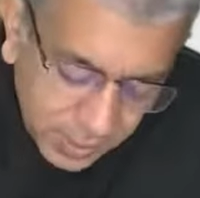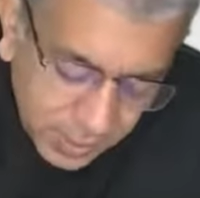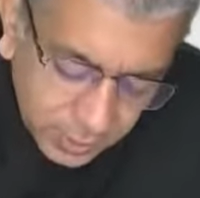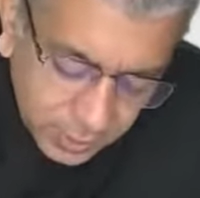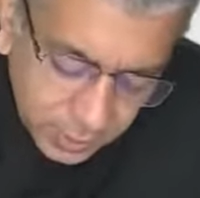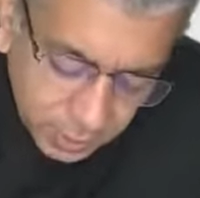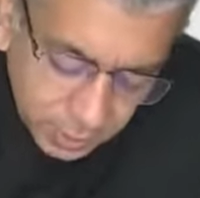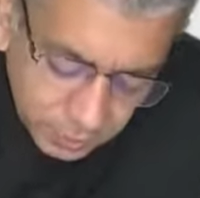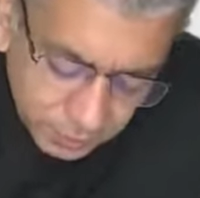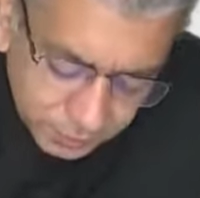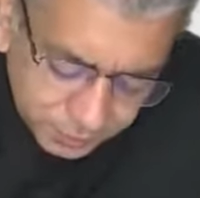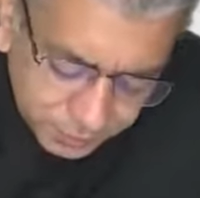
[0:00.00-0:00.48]

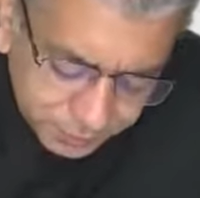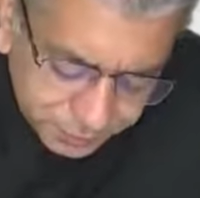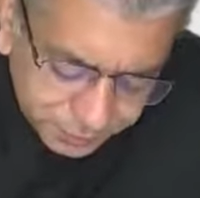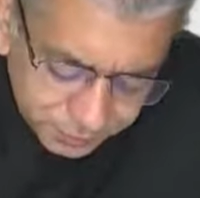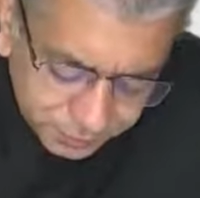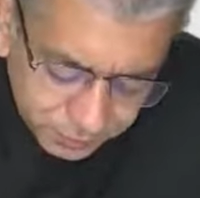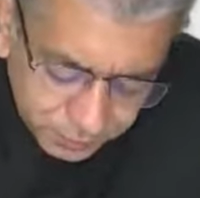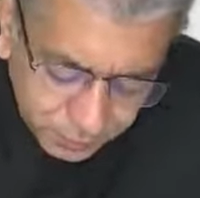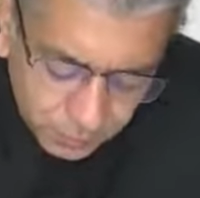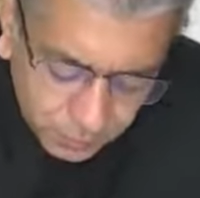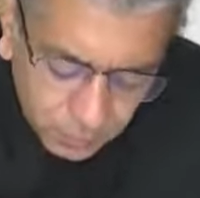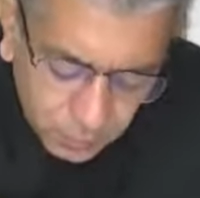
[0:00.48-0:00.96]
Now,
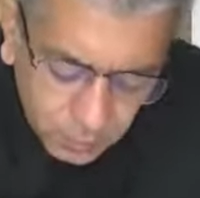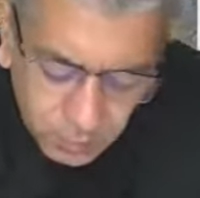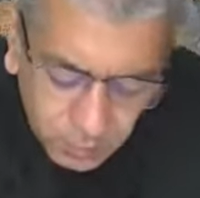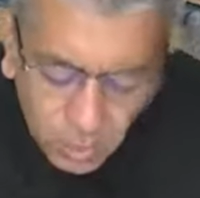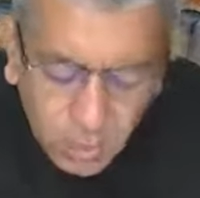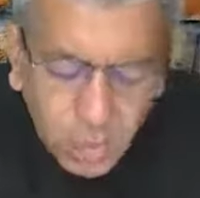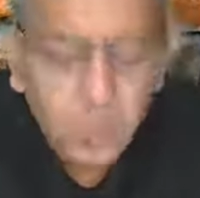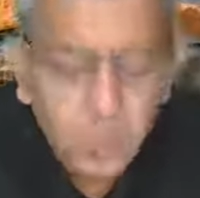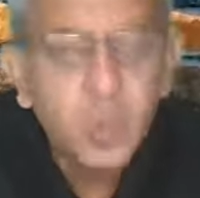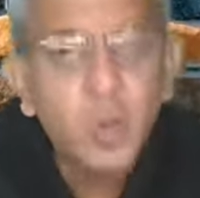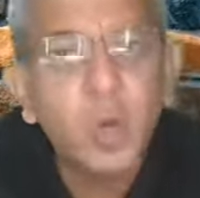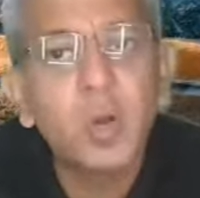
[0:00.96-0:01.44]

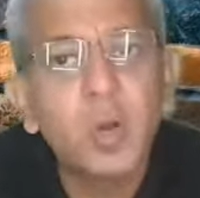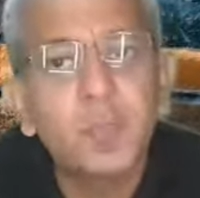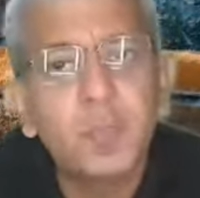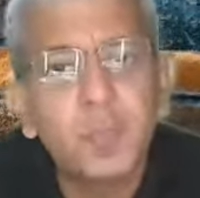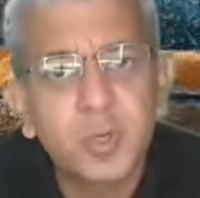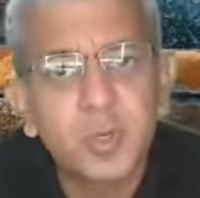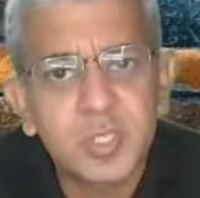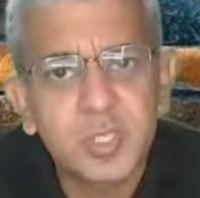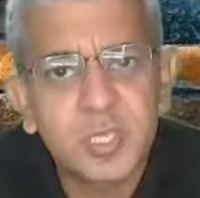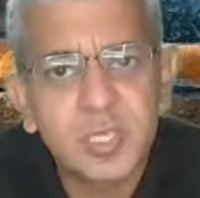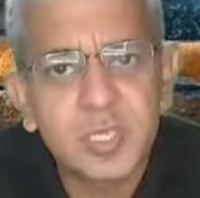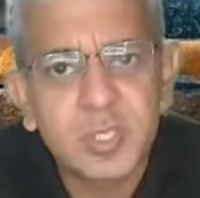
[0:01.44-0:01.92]
your
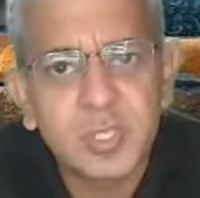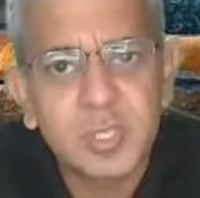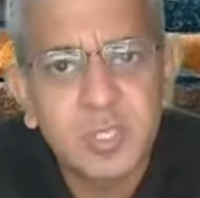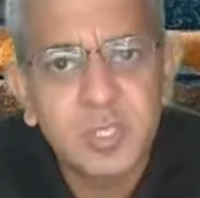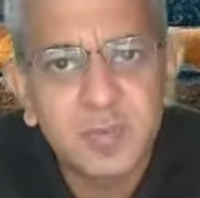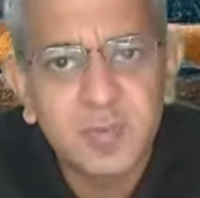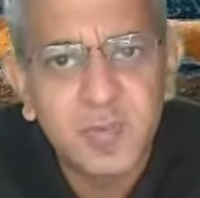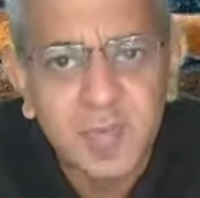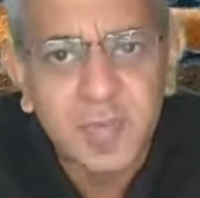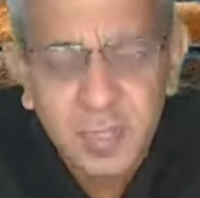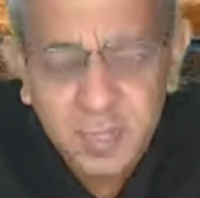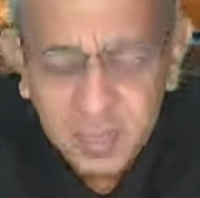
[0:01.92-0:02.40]

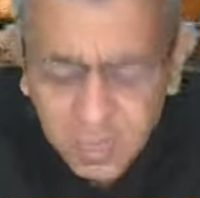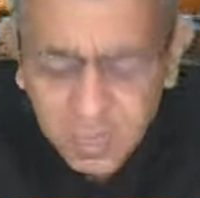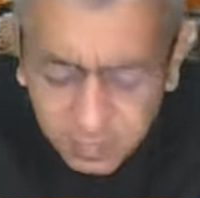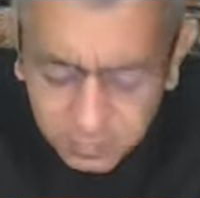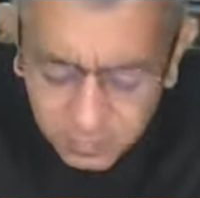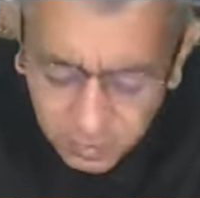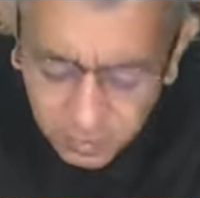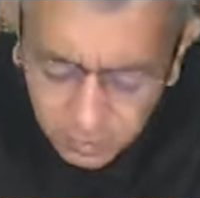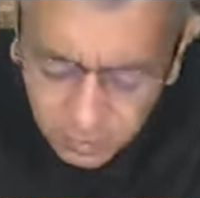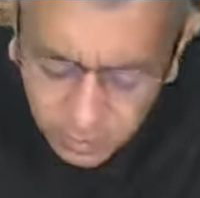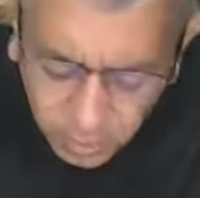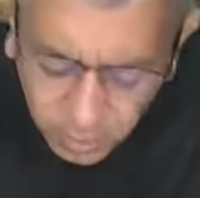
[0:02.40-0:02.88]
processes, whether they are
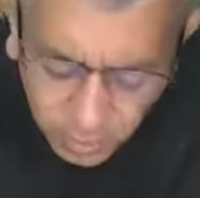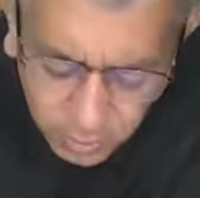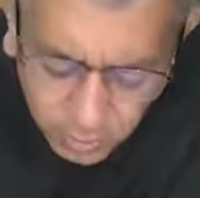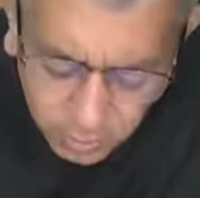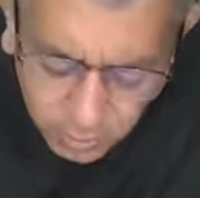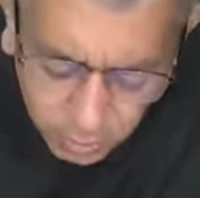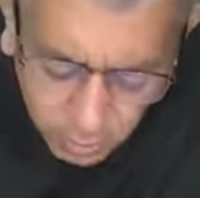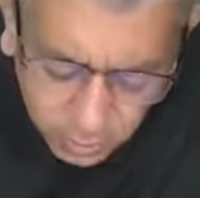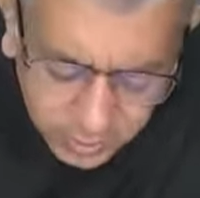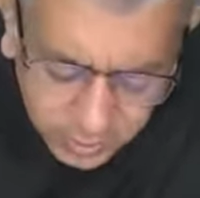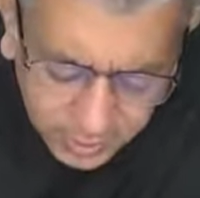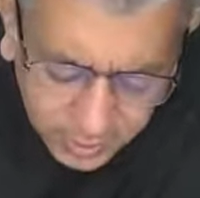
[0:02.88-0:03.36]
working or
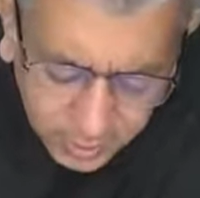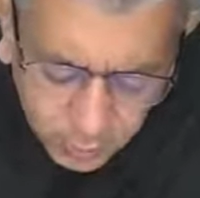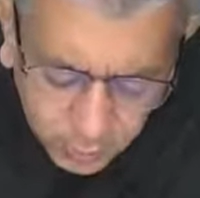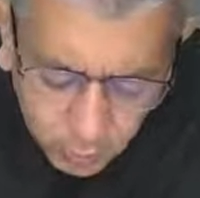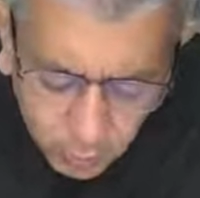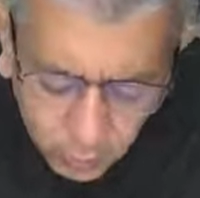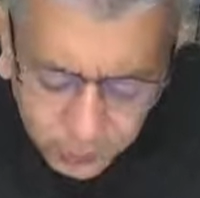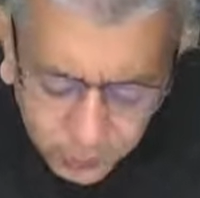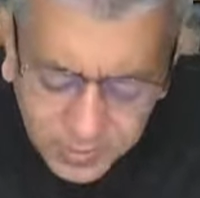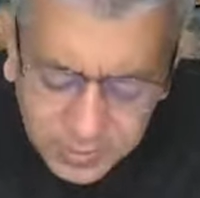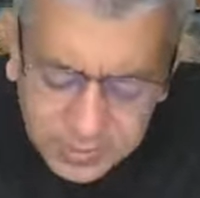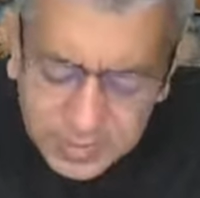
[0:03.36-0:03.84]
not, it
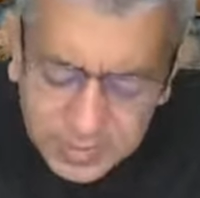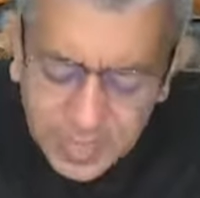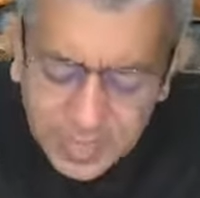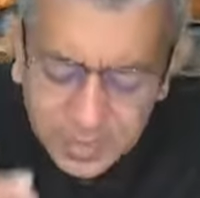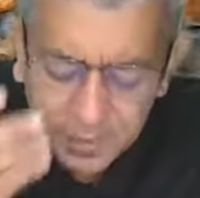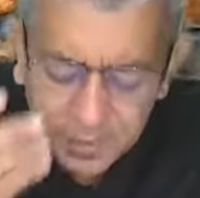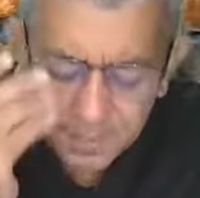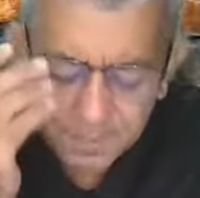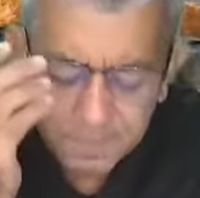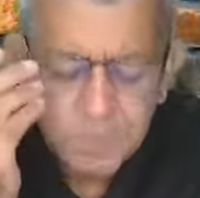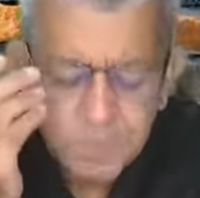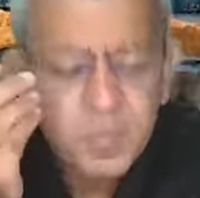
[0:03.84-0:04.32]
could be
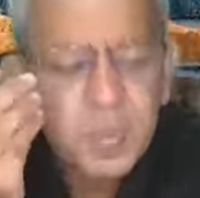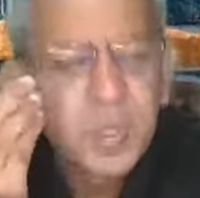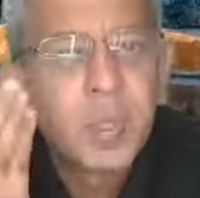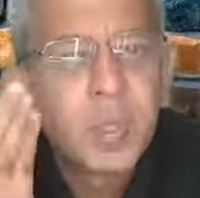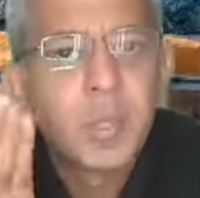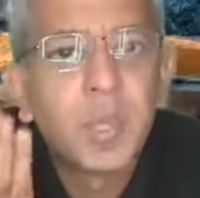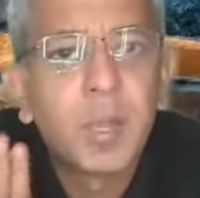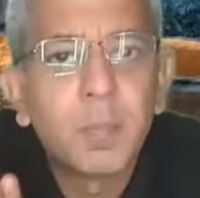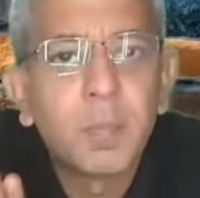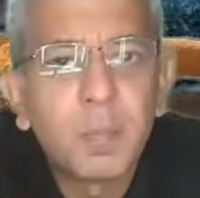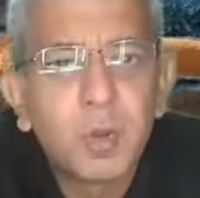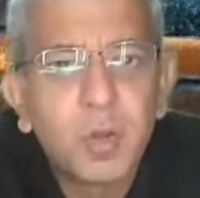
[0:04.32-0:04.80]
said
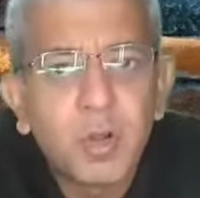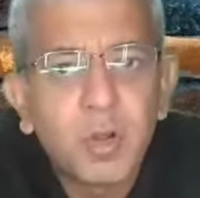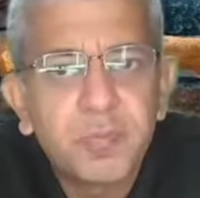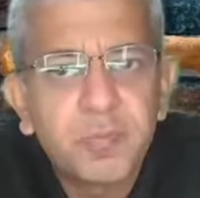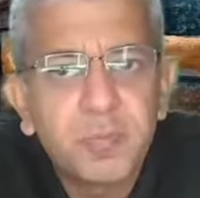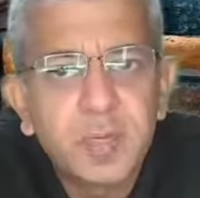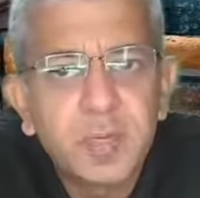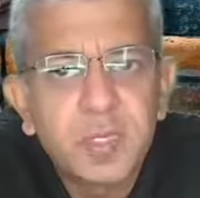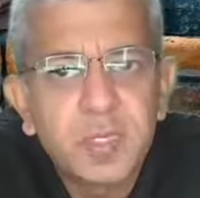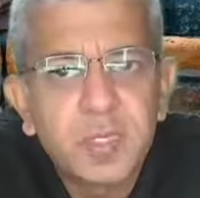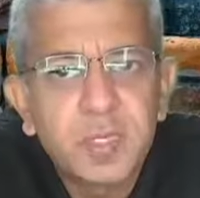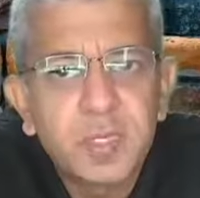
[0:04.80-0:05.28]
number of
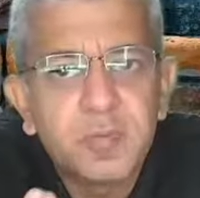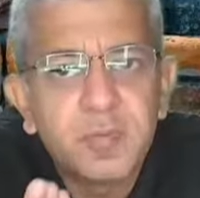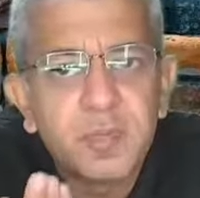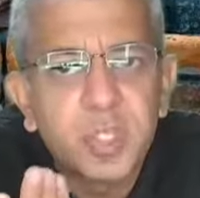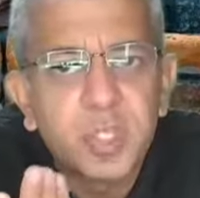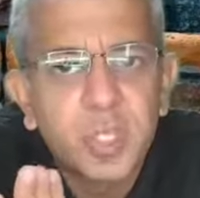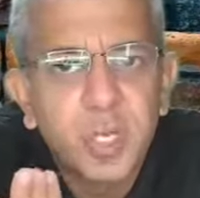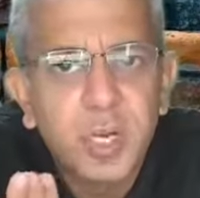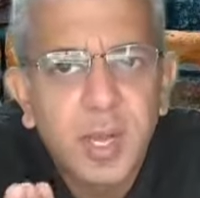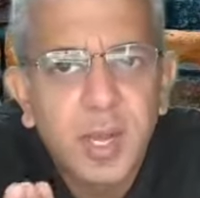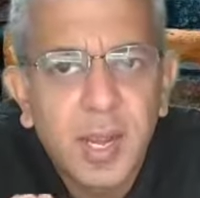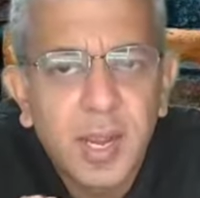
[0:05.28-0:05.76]
personnel
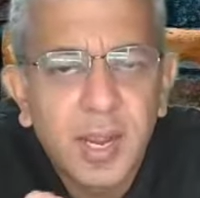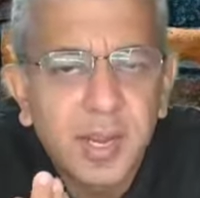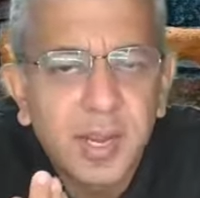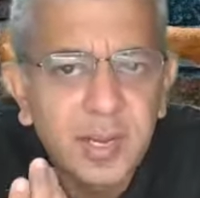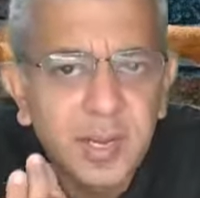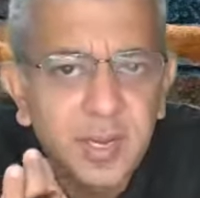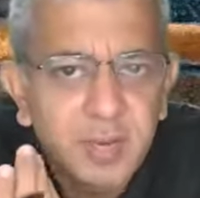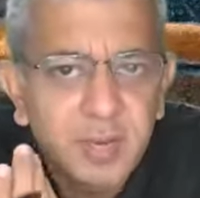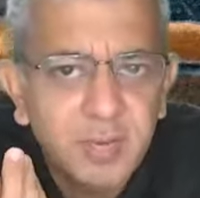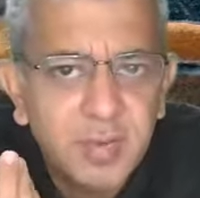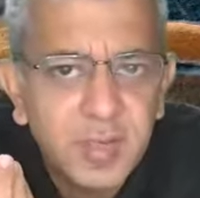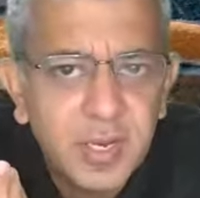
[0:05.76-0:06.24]
which are hired
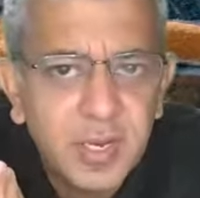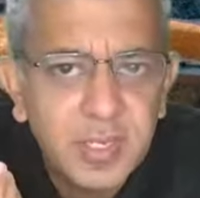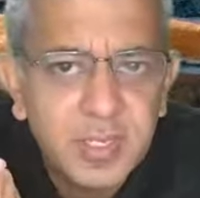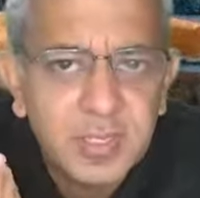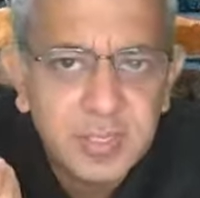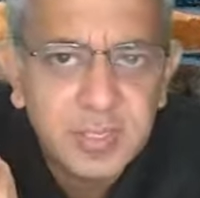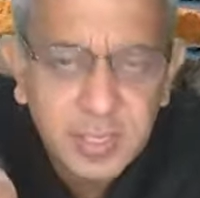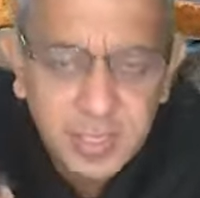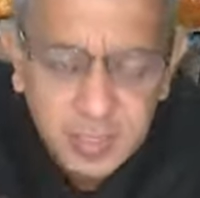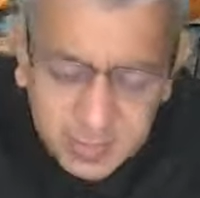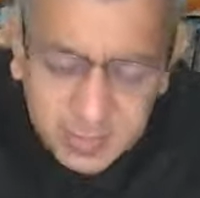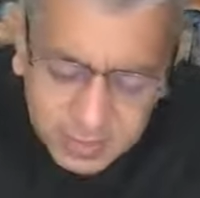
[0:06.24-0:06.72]
at various
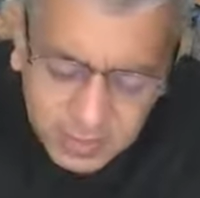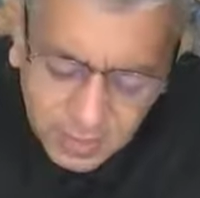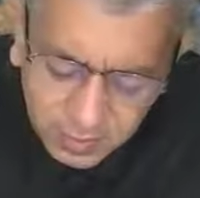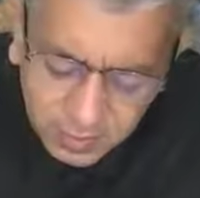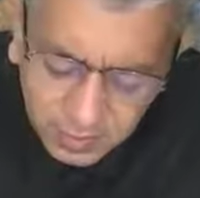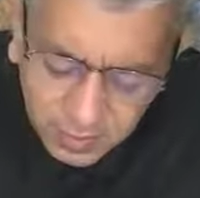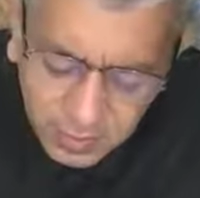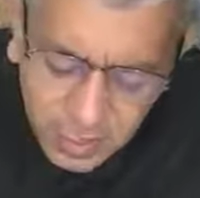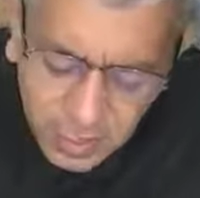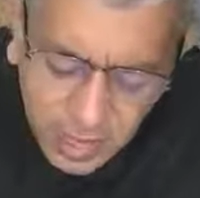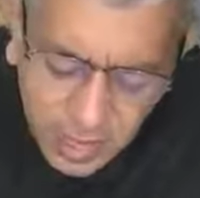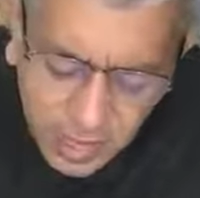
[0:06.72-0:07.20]
skills
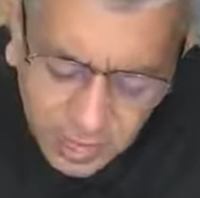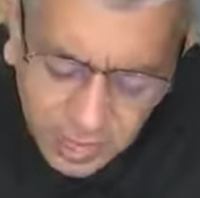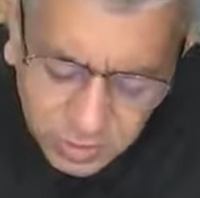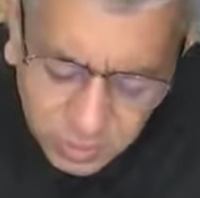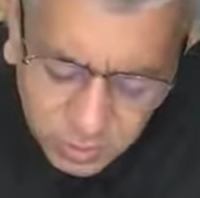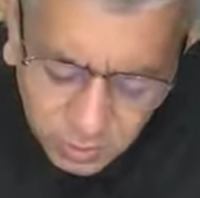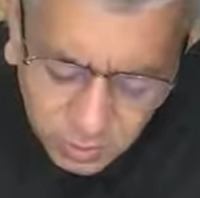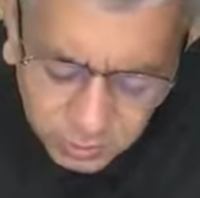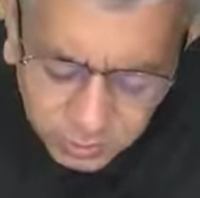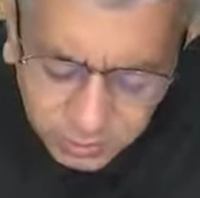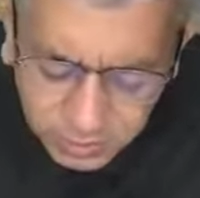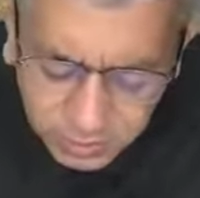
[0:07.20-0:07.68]
level,
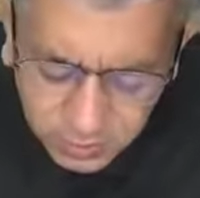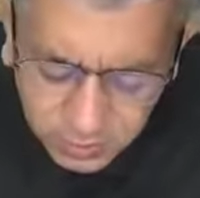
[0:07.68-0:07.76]
hours of